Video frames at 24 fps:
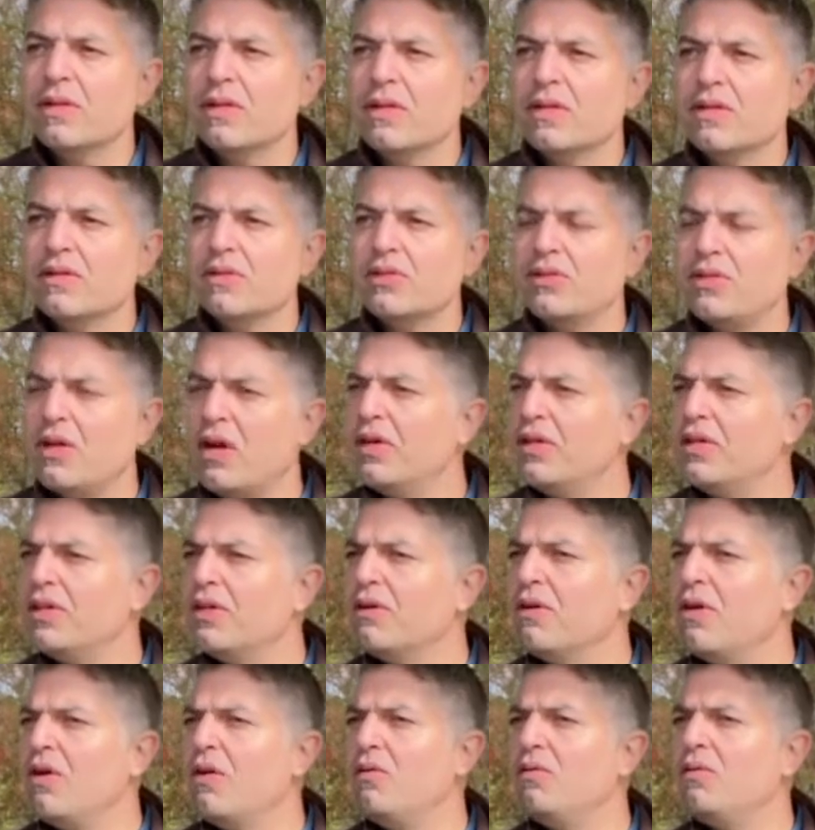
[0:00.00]
Start in
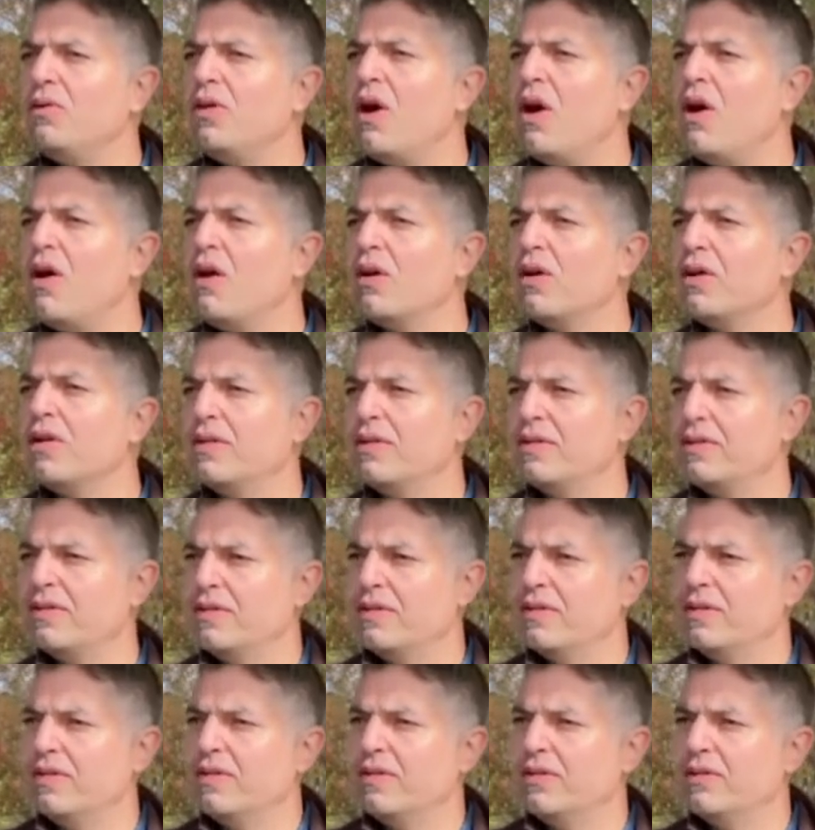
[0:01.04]
your own yard.
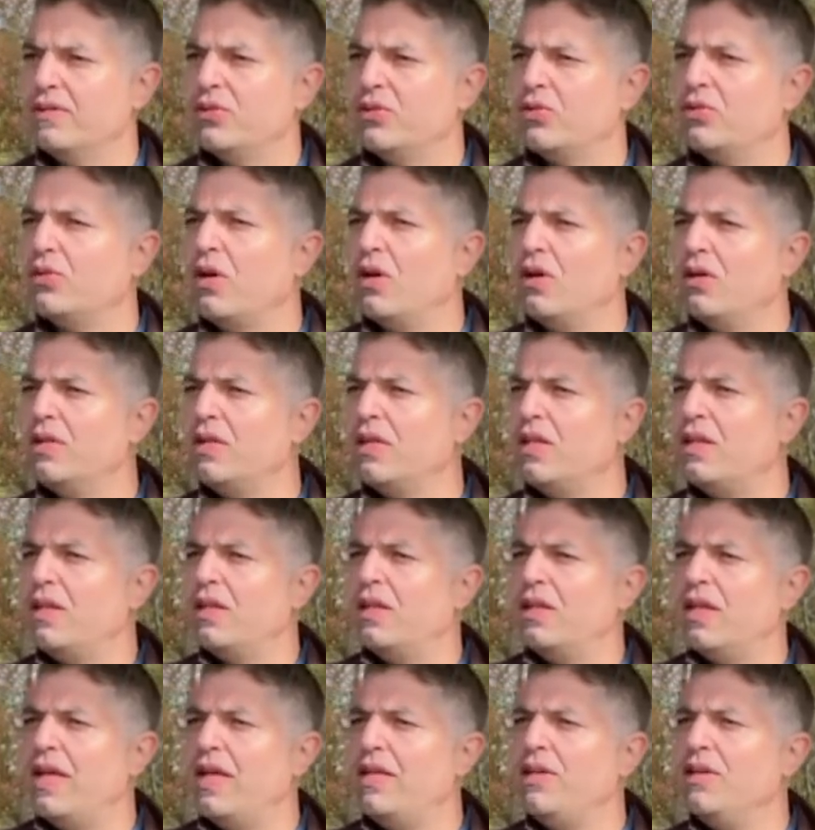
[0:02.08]
Start
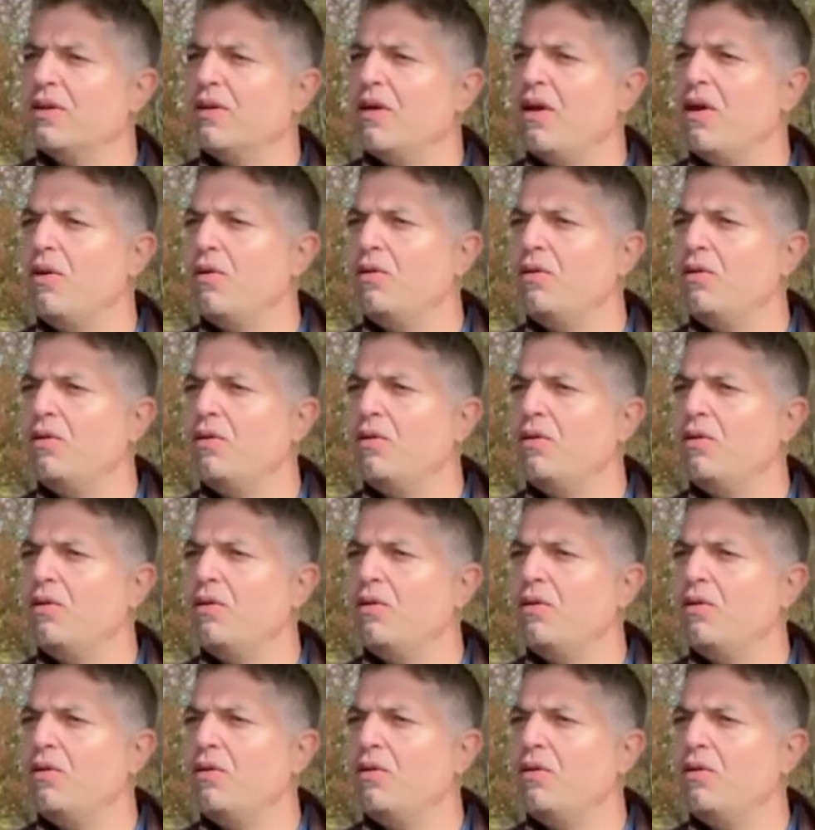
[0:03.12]
in your own